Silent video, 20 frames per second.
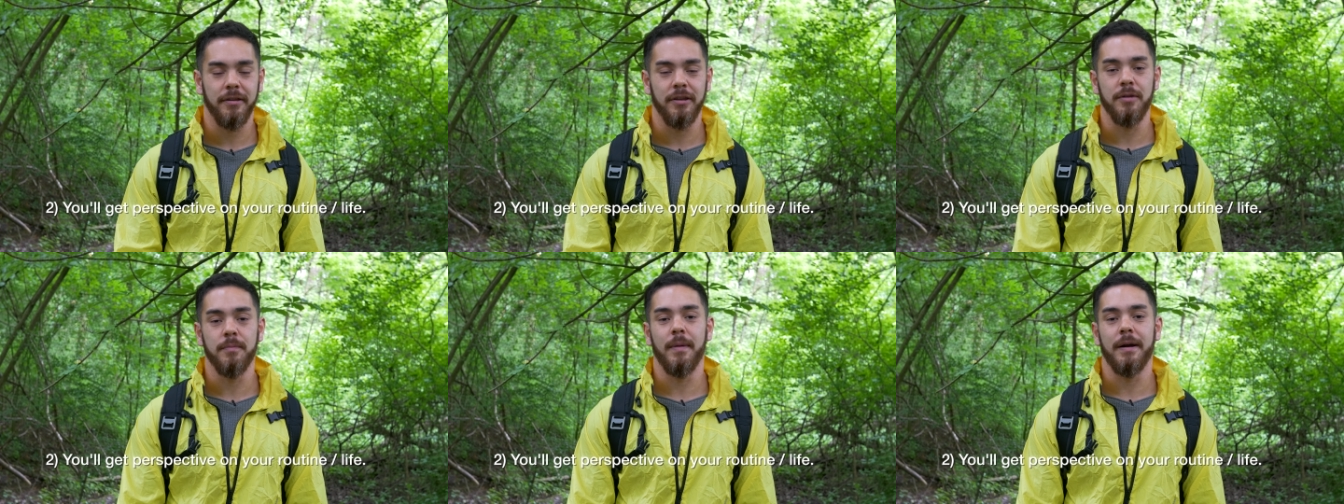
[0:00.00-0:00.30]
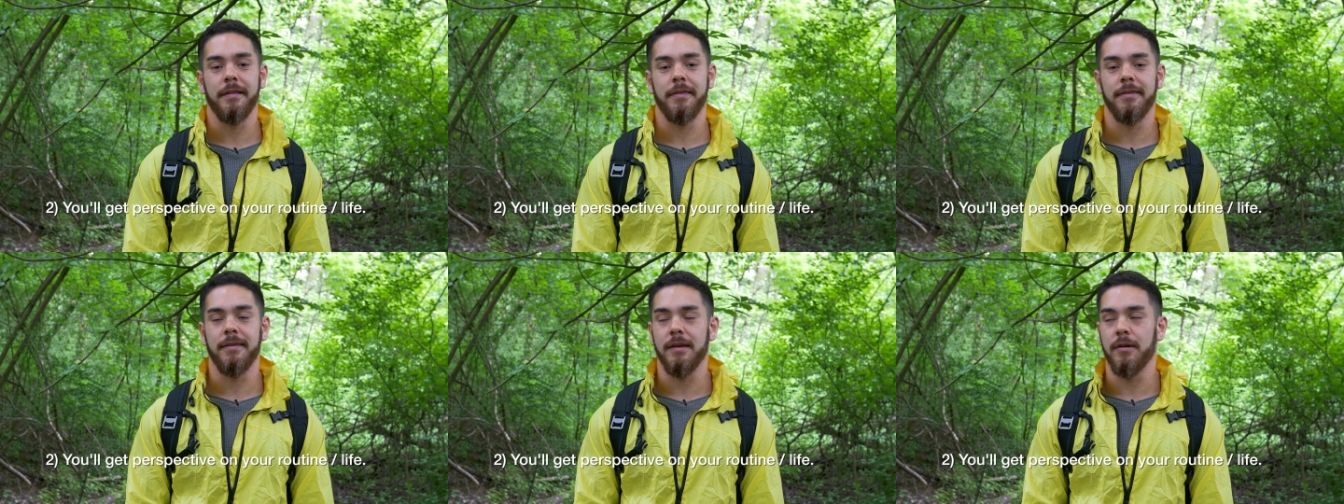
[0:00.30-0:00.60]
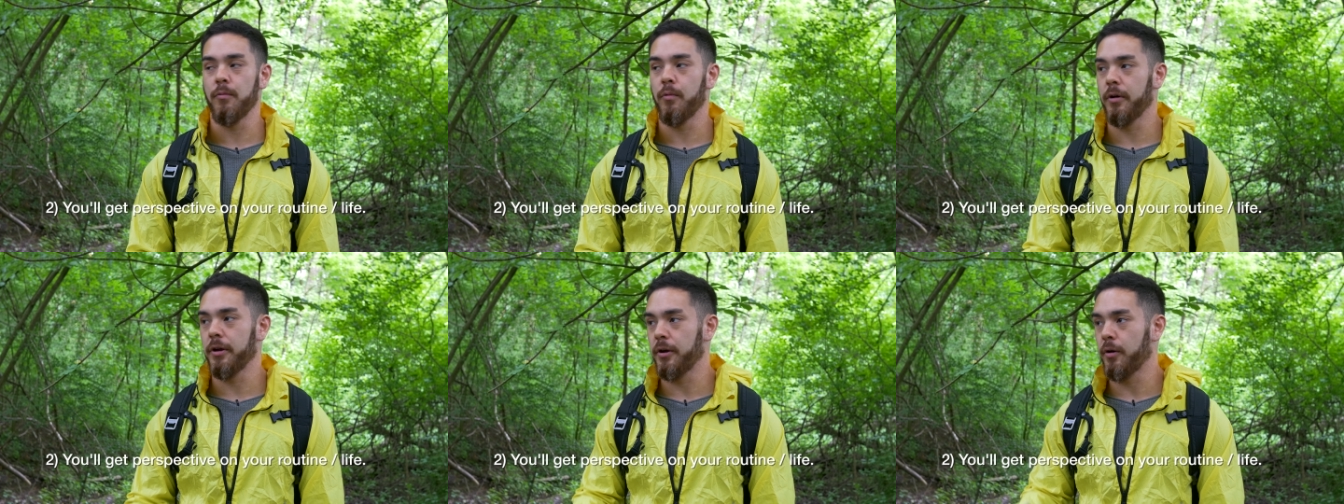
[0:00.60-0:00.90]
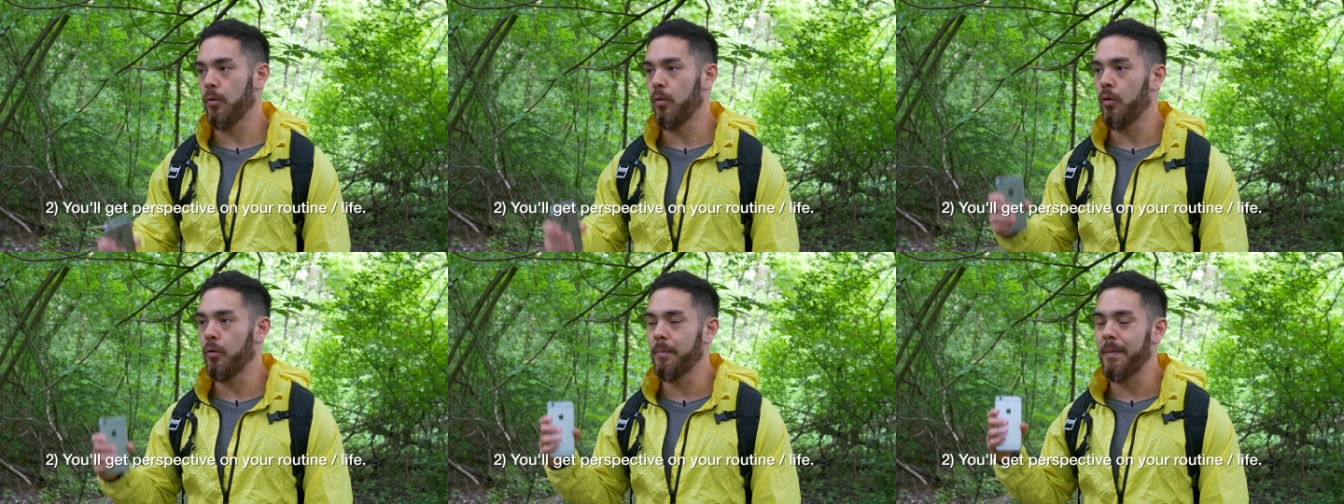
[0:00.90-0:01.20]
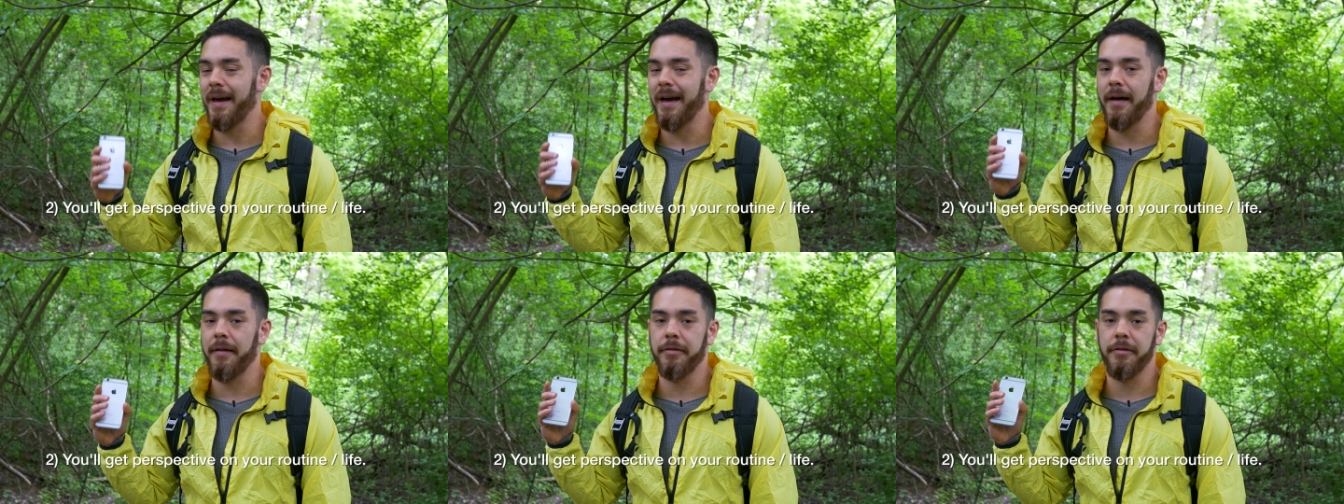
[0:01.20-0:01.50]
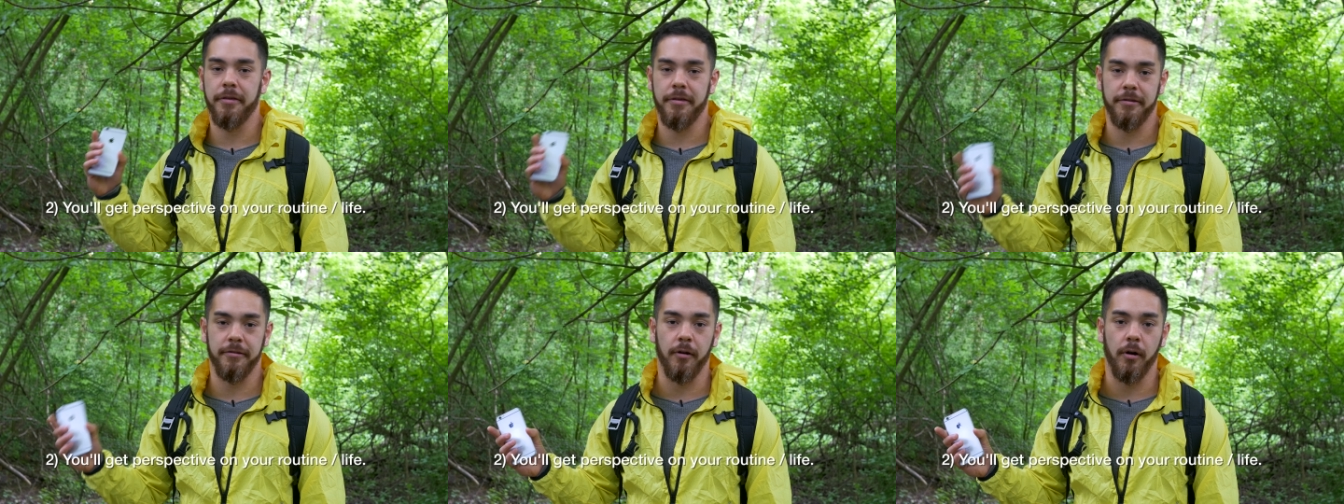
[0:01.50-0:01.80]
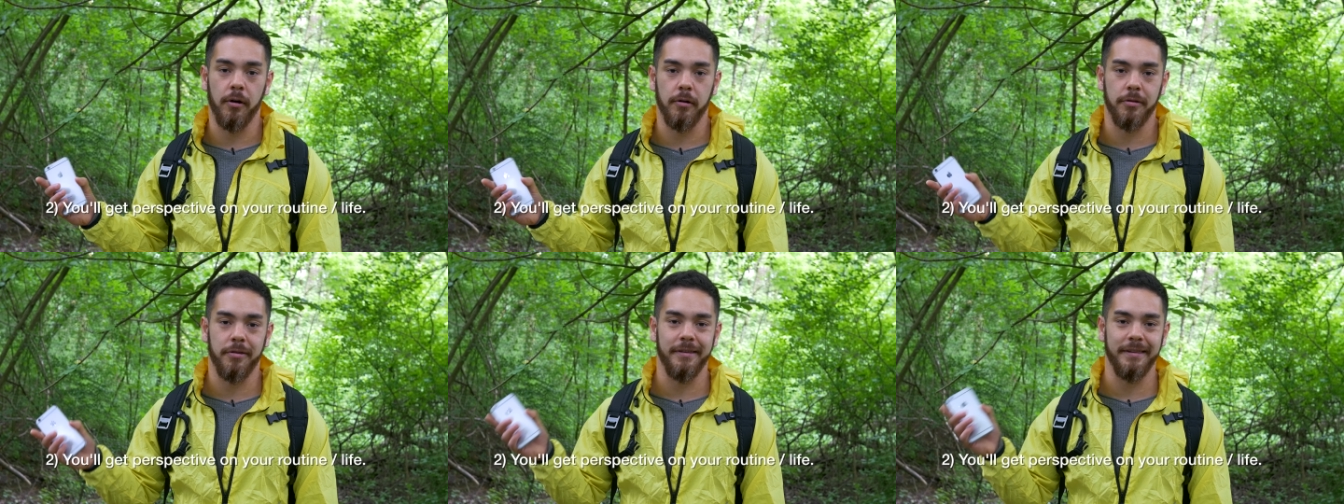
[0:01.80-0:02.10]
and you might see where your old path
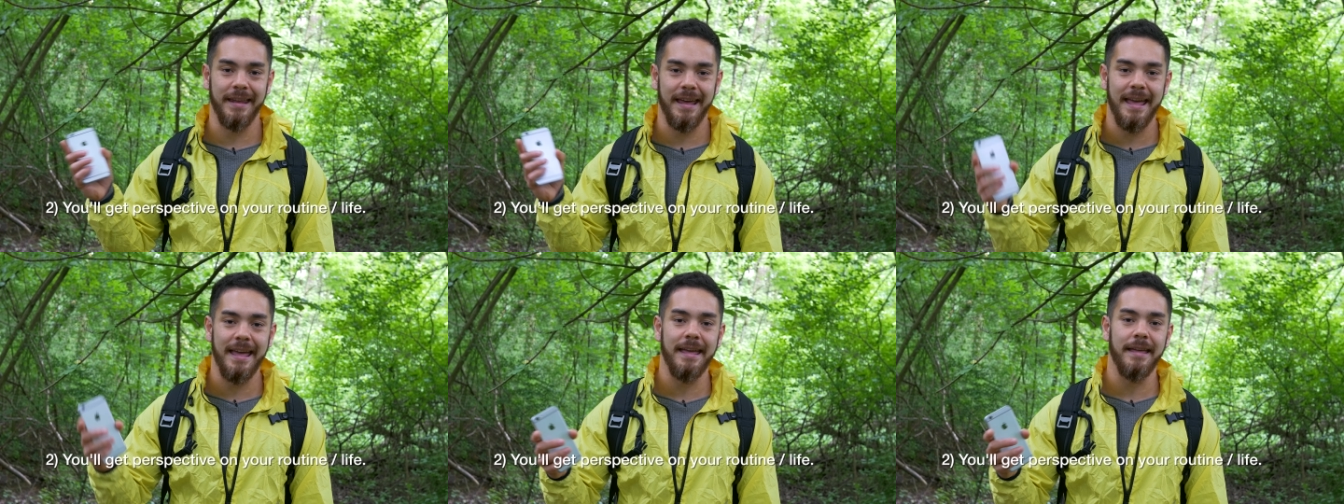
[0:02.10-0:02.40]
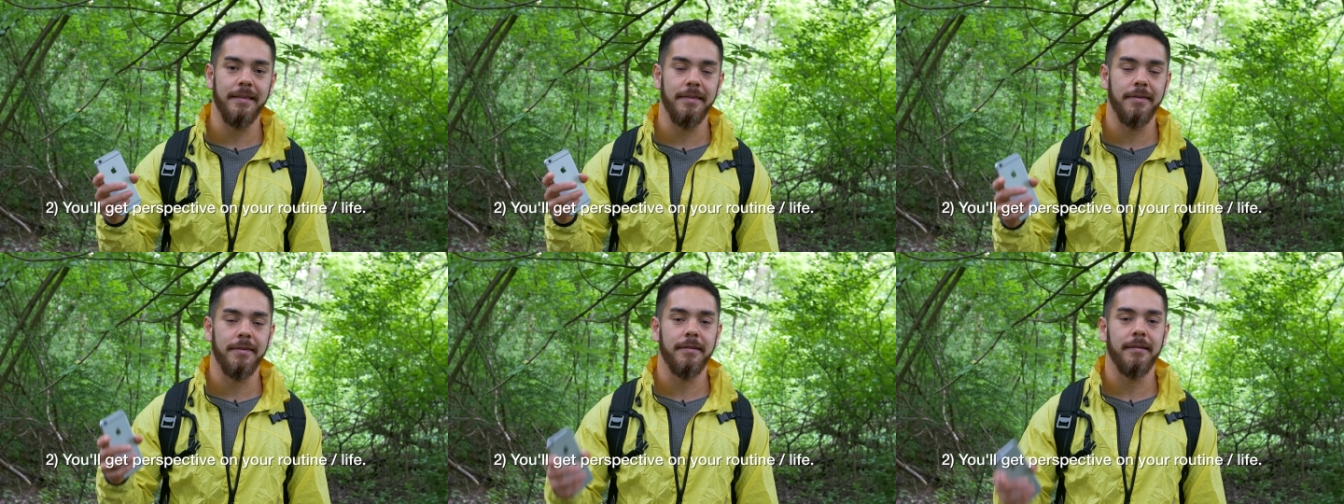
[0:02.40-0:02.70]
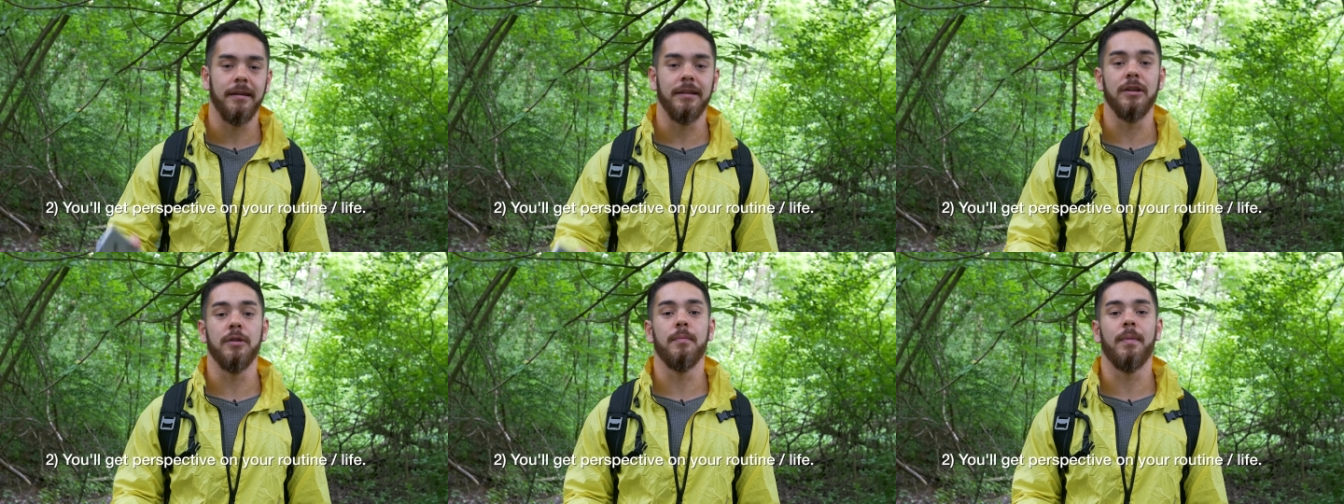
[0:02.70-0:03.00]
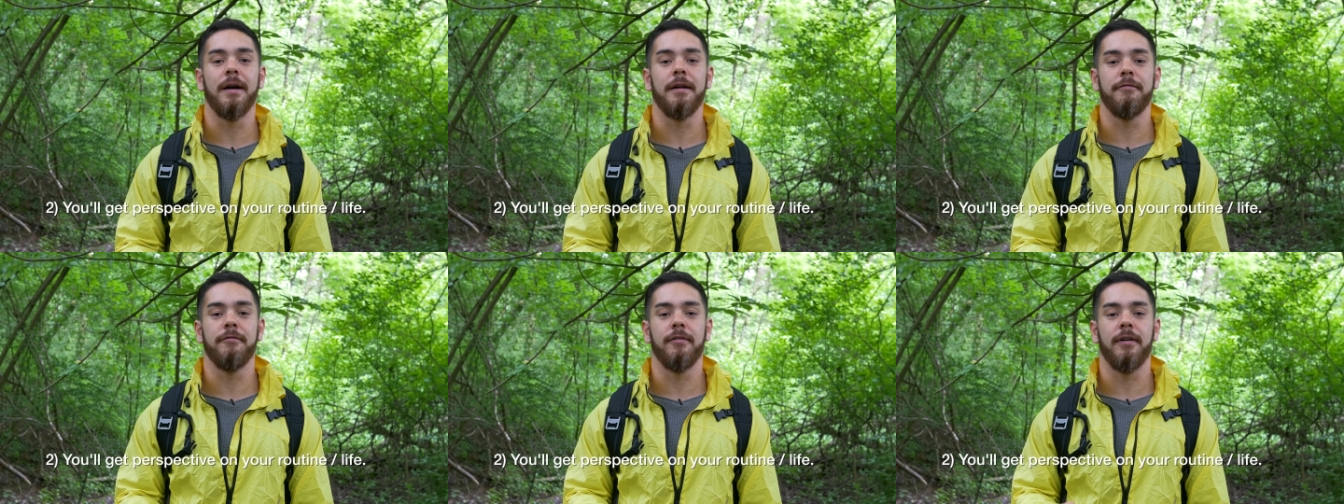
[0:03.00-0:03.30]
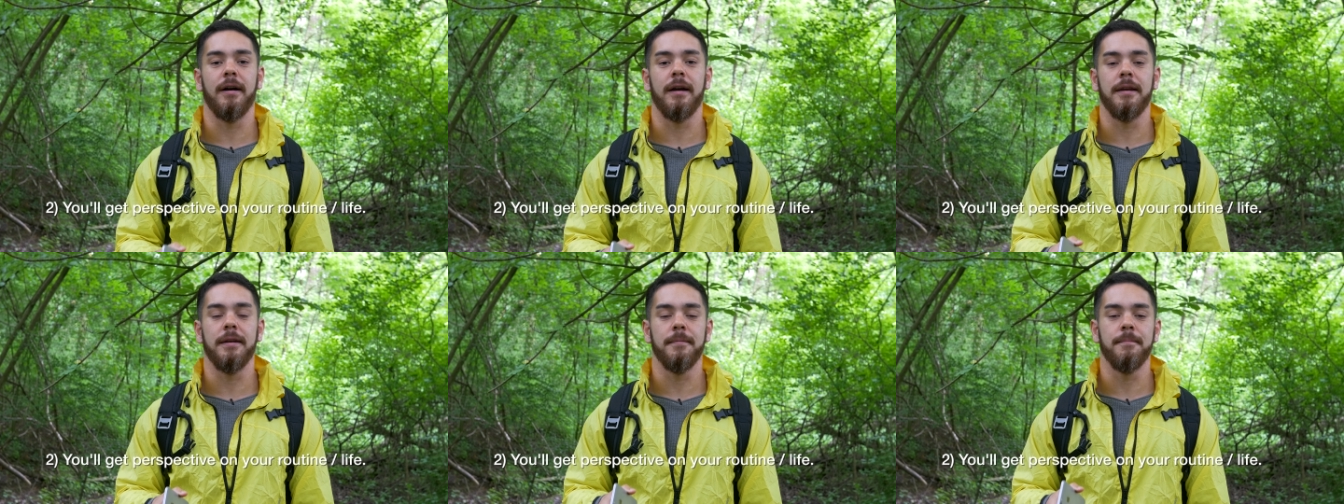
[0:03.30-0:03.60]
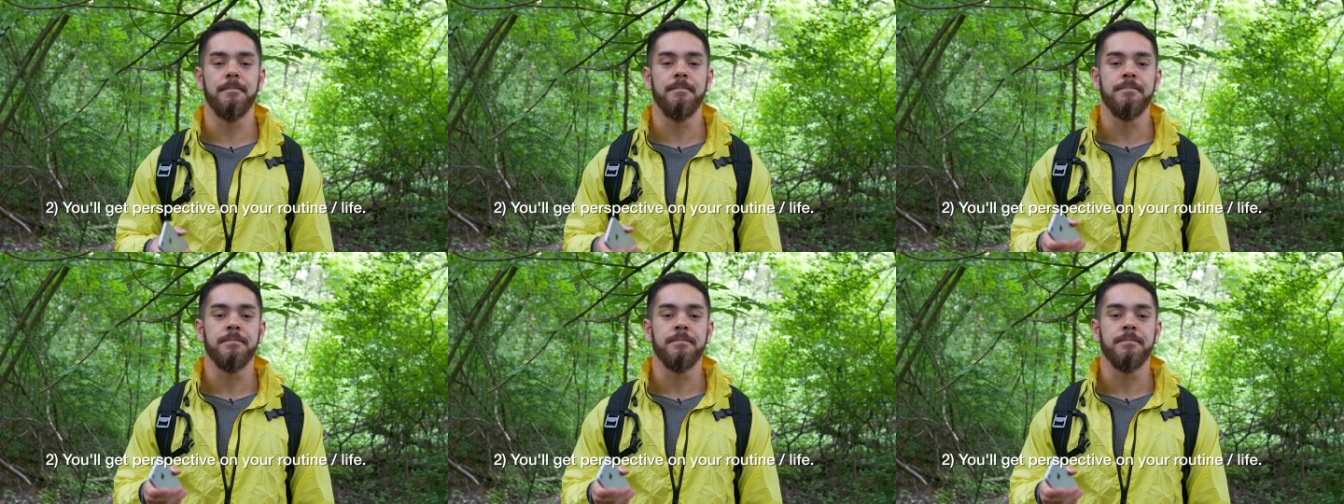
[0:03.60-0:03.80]
starts and ends, and you might find,